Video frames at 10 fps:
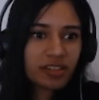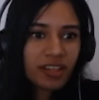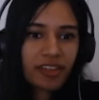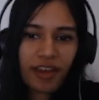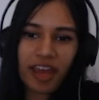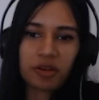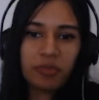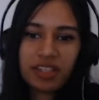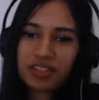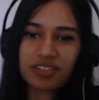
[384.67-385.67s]
together
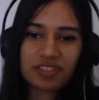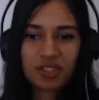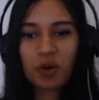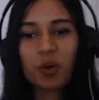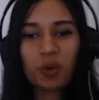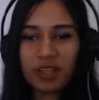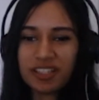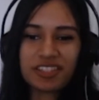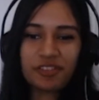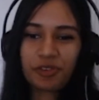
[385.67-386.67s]
animations is so
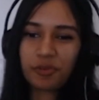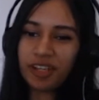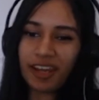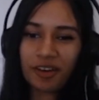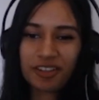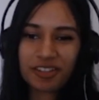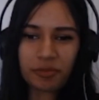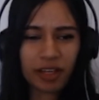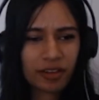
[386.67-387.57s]
easy for me now because I'm like,